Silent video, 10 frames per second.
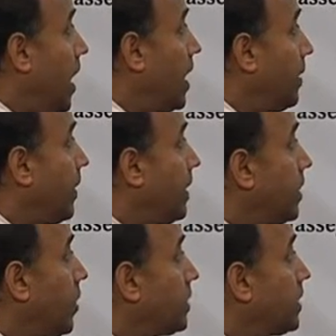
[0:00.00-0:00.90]

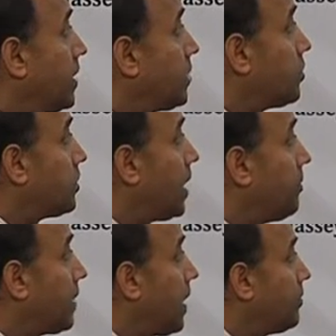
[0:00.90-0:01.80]
RFID concerns. So,
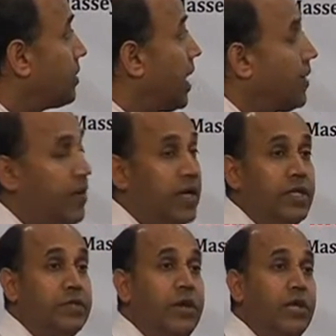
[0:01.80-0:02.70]
sometimes RFID
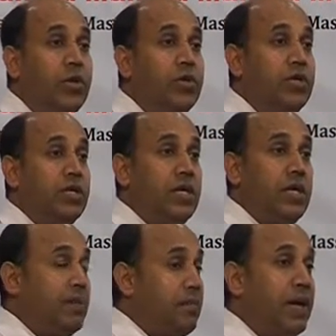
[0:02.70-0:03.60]
is very good,
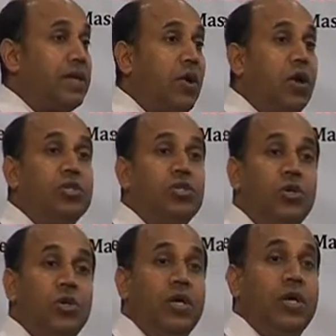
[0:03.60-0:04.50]
but
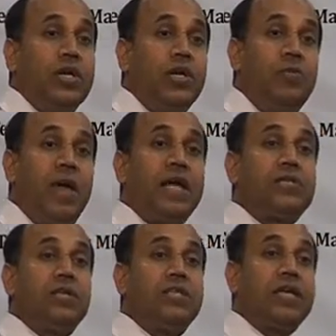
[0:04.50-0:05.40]
also you may
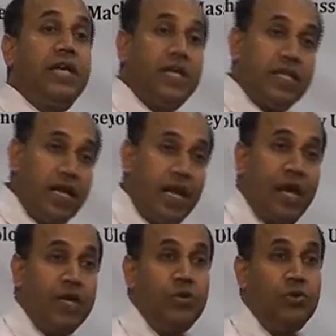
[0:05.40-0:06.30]
actually say
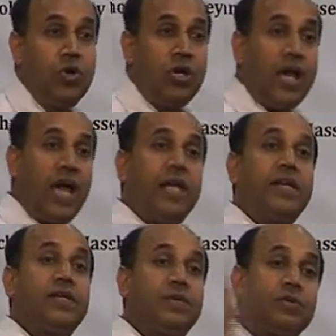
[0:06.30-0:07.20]
that you do not
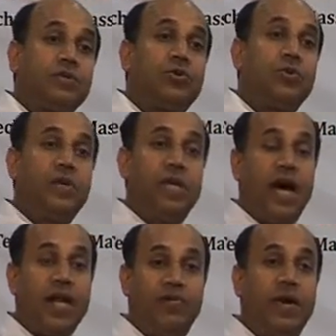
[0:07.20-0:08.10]
like to be
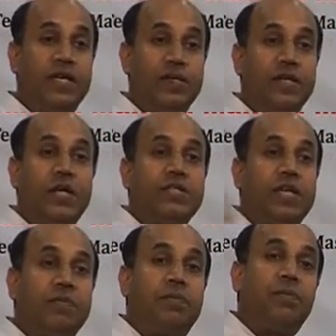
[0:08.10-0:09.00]
RFID because
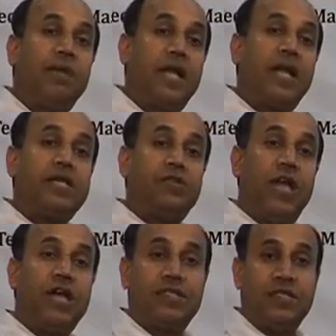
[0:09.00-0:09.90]
then people can actually
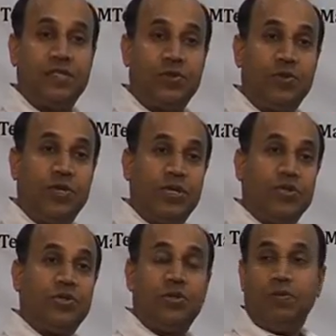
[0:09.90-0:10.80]
access you.
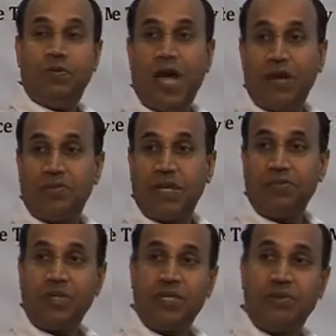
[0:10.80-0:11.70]
So, if you have
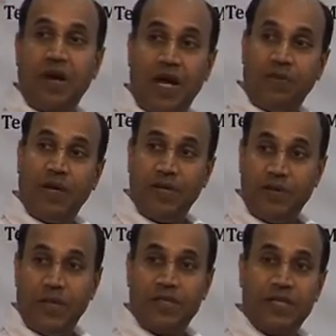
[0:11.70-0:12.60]
something RFID
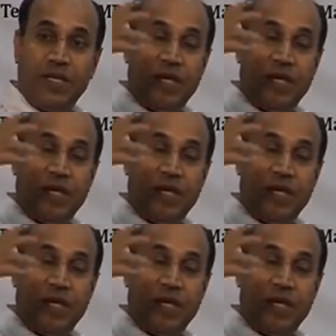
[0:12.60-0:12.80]
based,